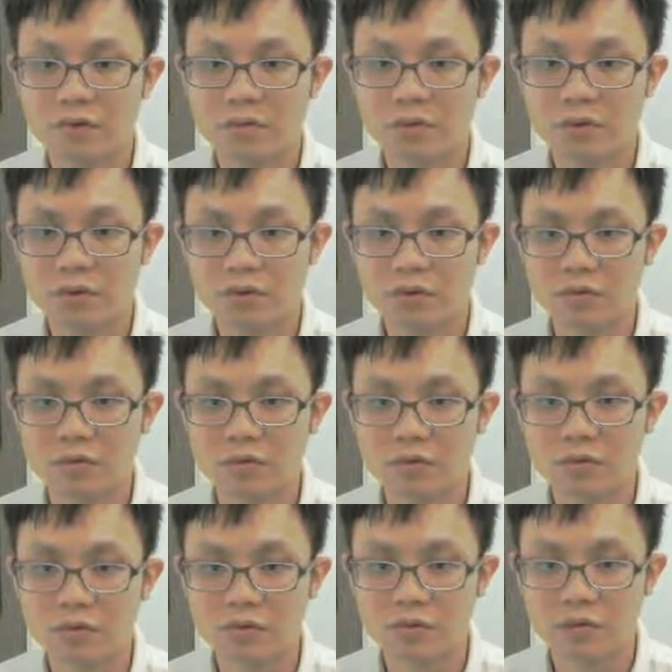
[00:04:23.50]
Blue.
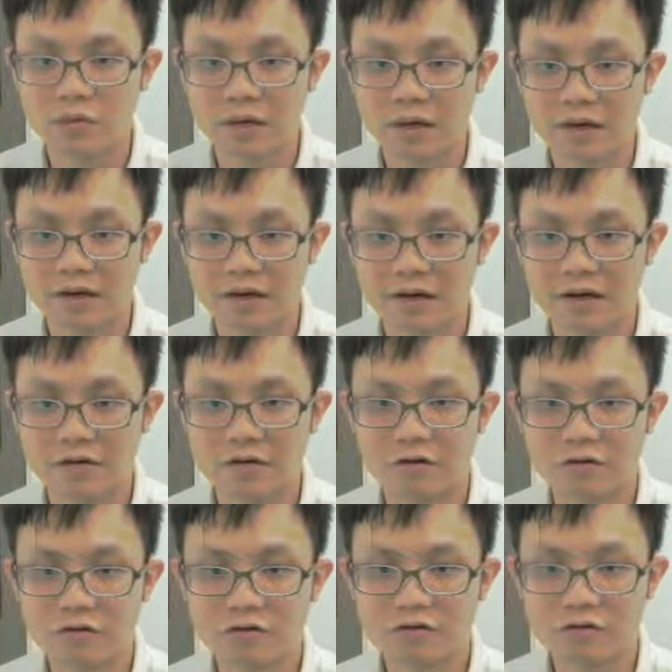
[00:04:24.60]
Yeah,
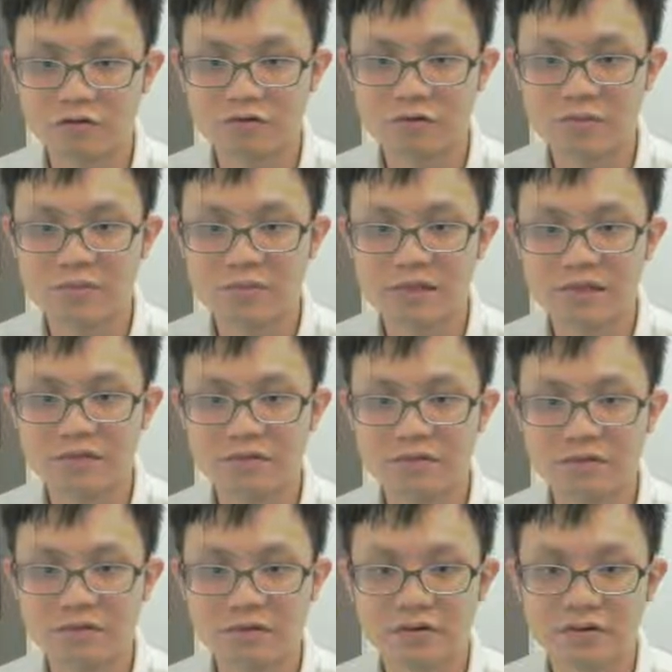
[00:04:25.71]
2 also BU.
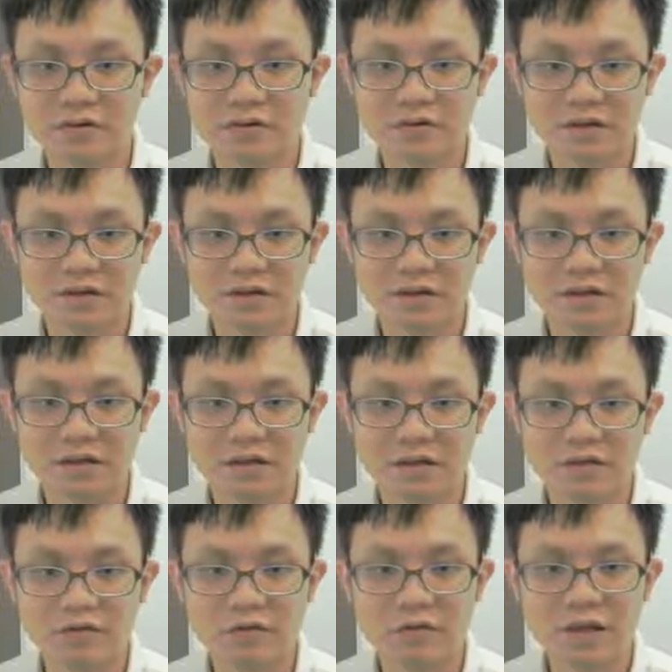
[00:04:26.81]

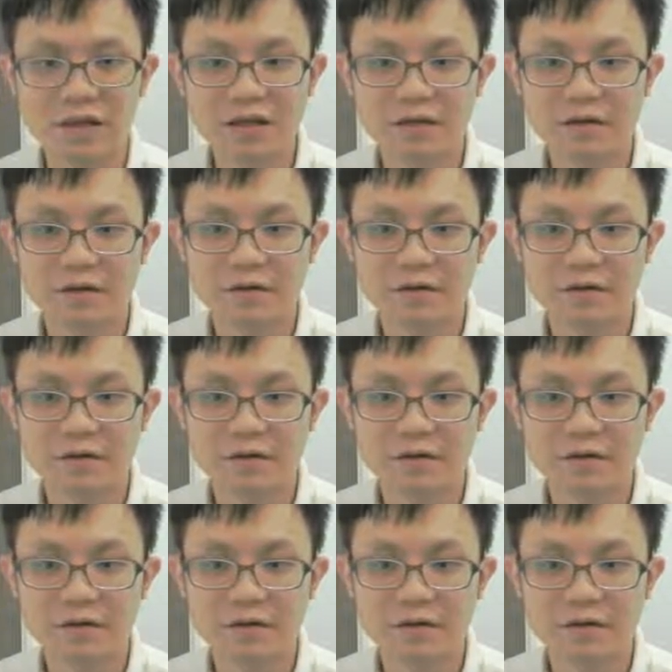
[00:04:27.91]
V?